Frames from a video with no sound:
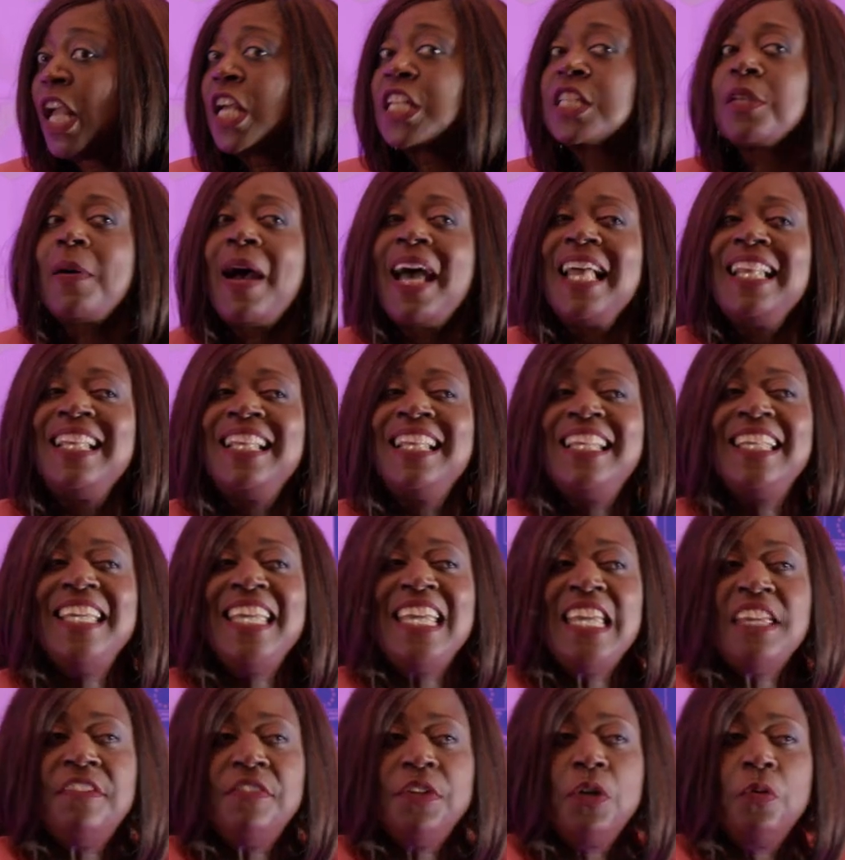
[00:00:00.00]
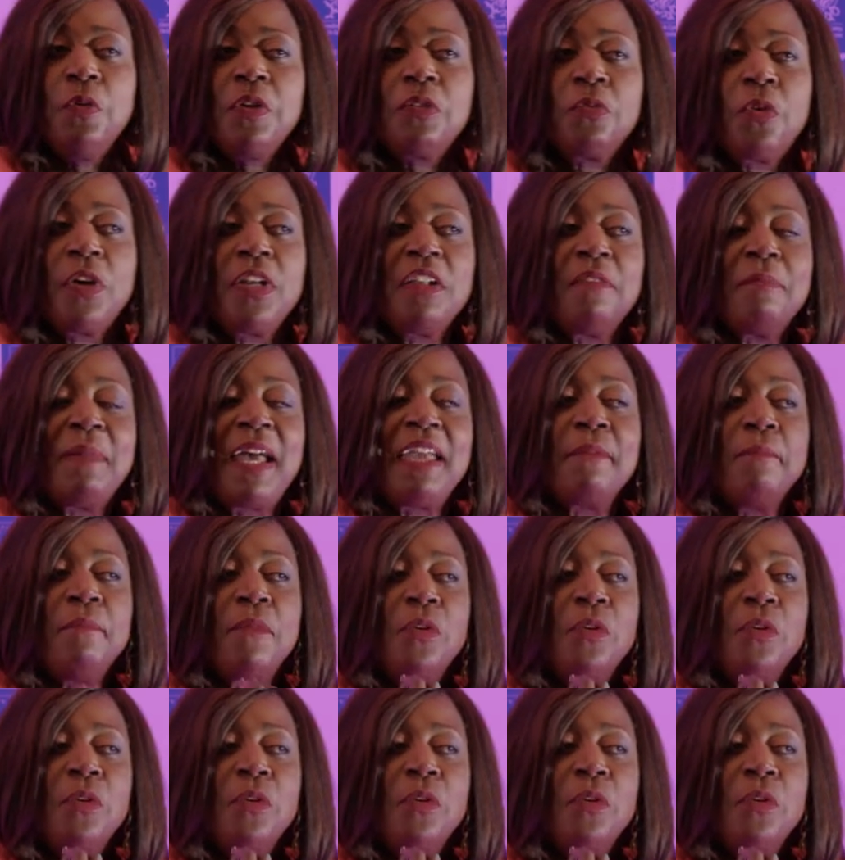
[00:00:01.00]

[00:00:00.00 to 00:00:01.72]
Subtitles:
So I leave you with one of my